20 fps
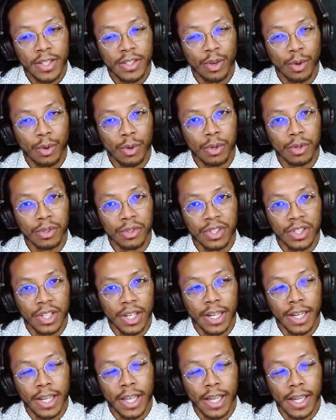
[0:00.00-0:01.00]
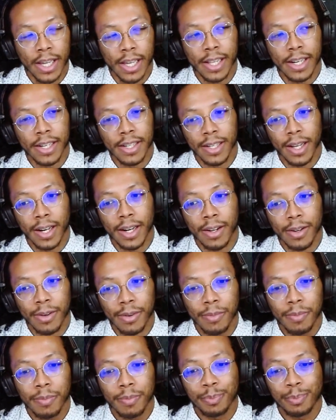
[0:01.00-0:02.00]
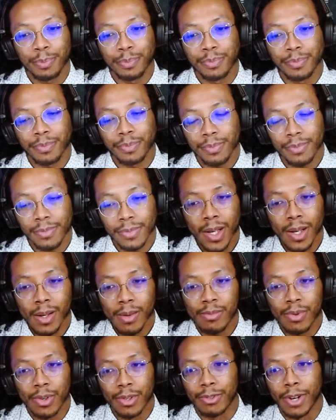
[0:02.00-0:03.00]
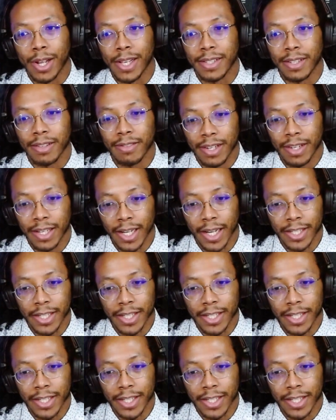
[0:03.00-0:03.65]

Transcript: all sinking in, you know, progressively.